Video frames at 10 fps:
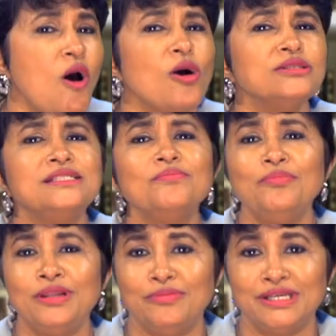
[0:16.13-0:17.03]
or
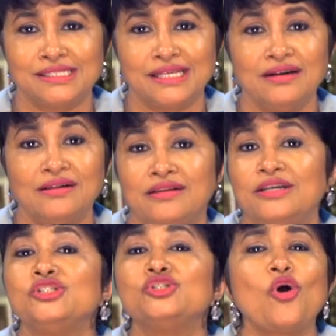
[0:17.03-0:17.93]
simply being single
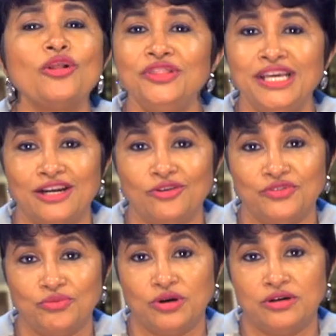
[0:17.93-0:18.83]
is not the end of
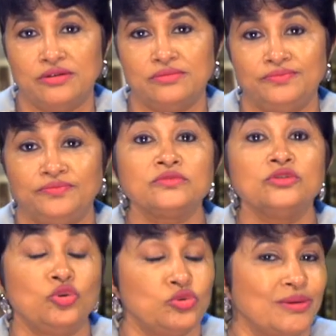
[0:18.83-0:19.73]
the world,
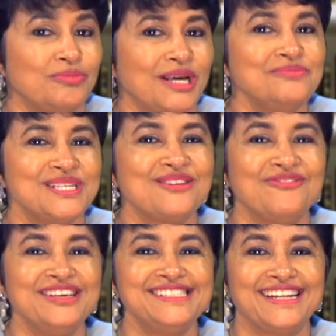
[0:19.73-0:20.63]
though sometimes it
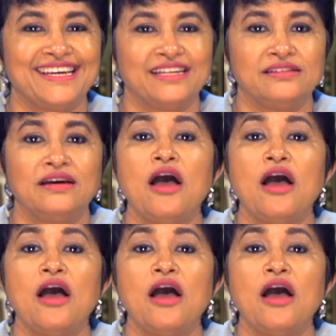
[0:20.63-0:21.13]
feels like it.